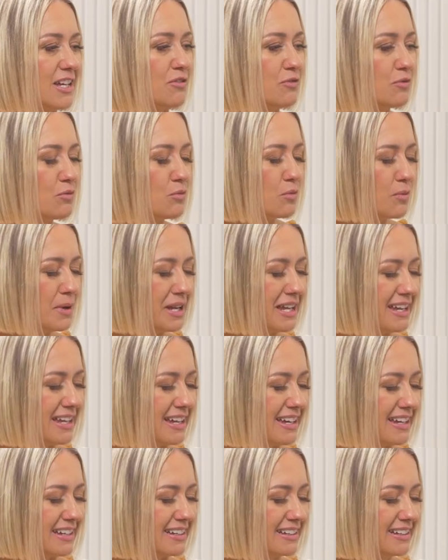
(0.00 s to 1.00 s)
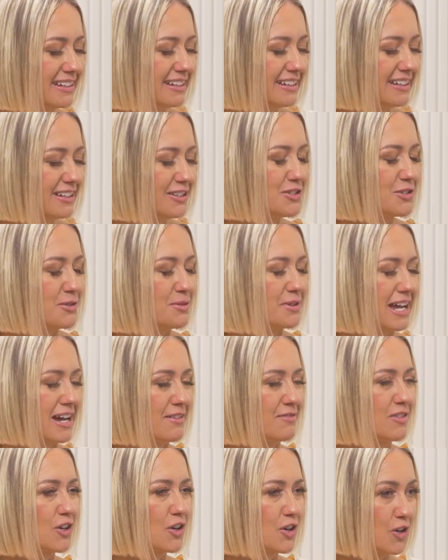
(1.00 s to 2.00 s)
if we don't
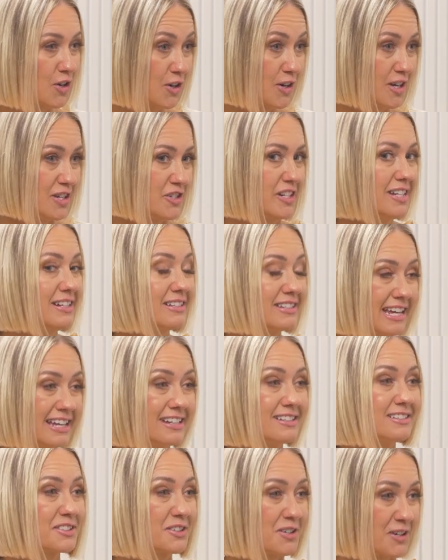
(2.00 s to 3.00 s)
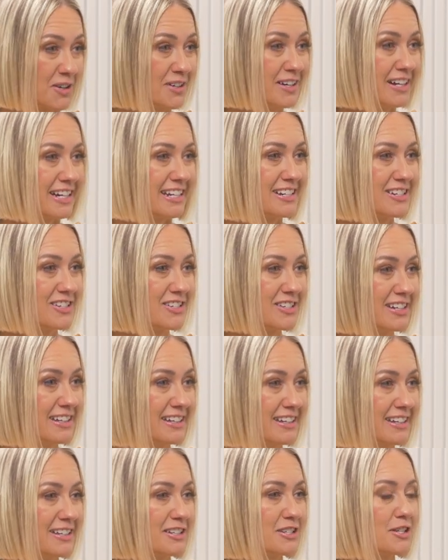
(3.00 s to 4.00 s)
have the courage, and it takes courage
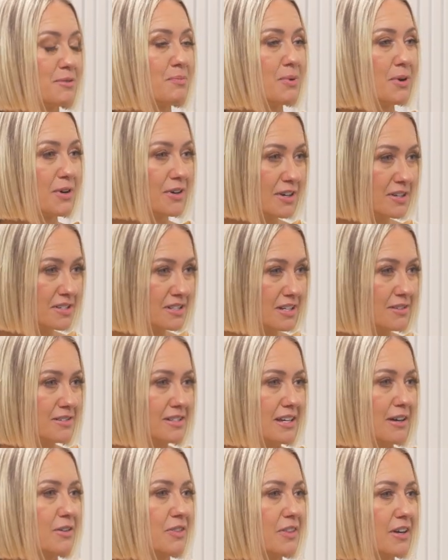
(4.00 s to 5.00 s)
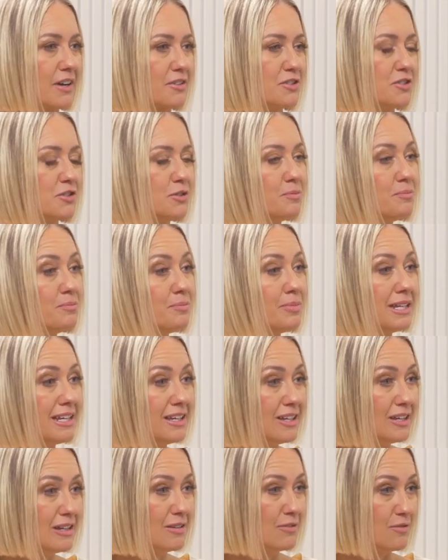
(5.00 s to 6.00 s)
to put ourselves out there, to
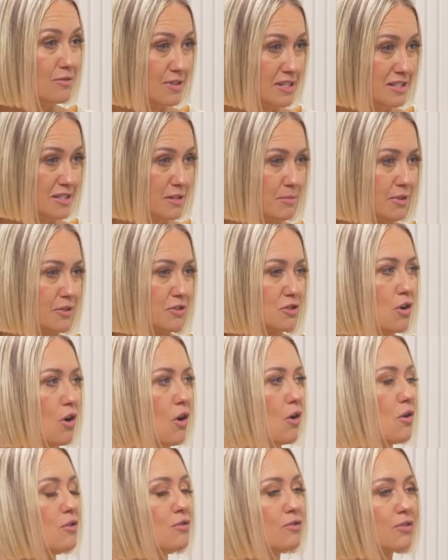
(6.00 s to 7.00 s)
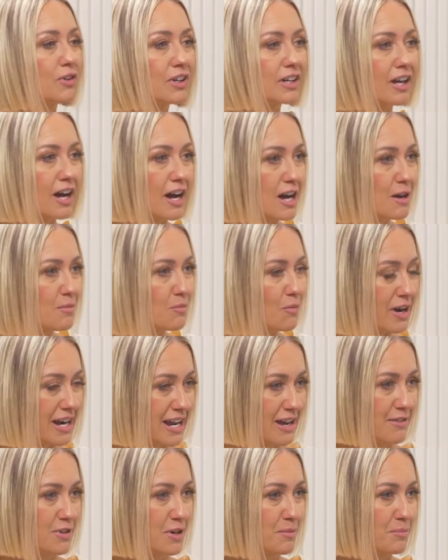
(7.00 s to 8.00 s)
be visible, to overcome
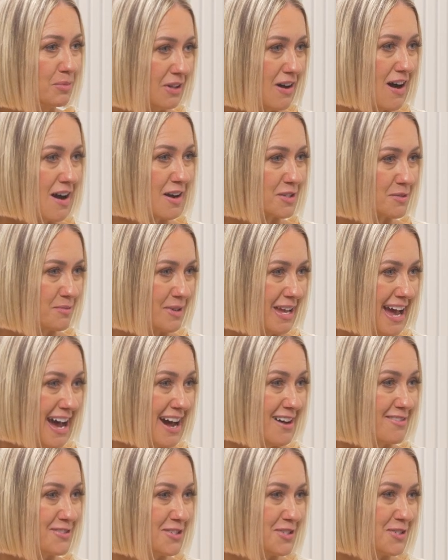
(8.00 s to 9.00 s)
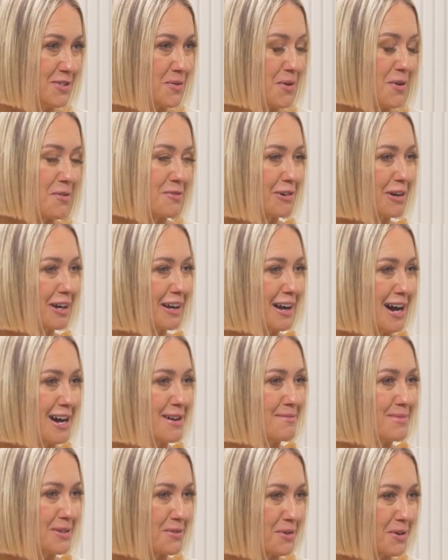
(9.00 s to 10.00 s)
whatever blocks we have to
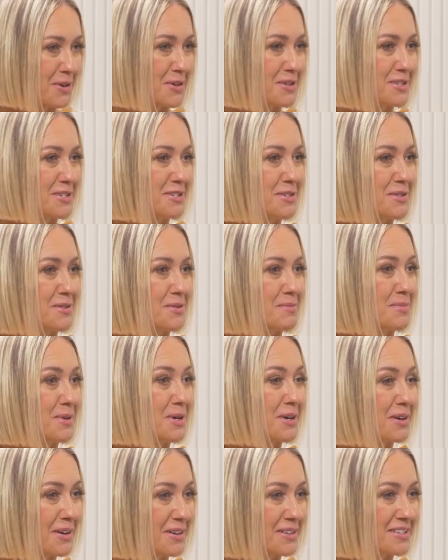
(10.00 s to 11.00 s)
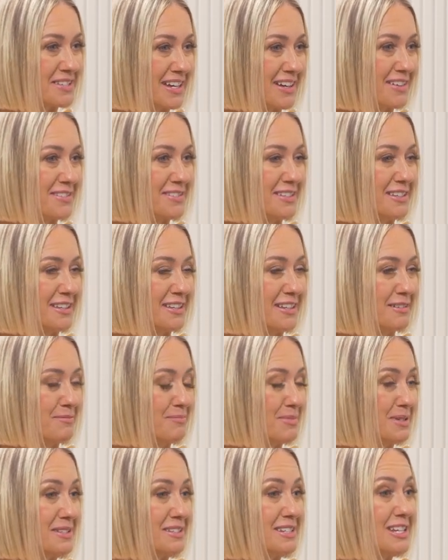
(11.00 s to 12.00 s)
overcome in order to put ourselves in the
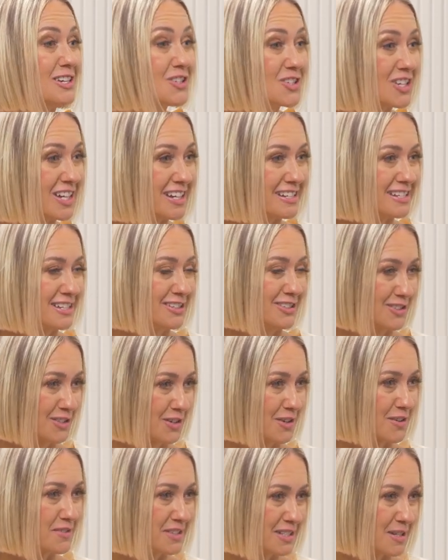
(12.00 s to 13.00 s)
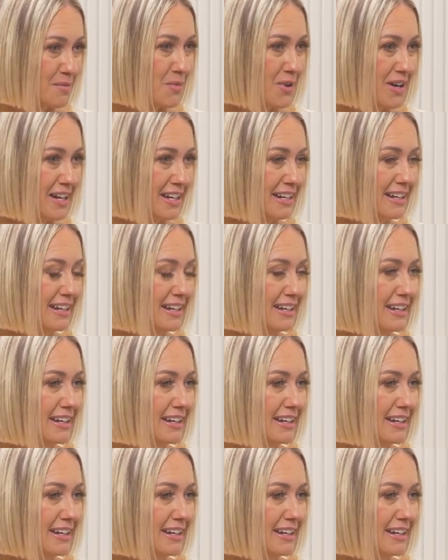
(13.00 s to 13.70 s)
position to serve someone,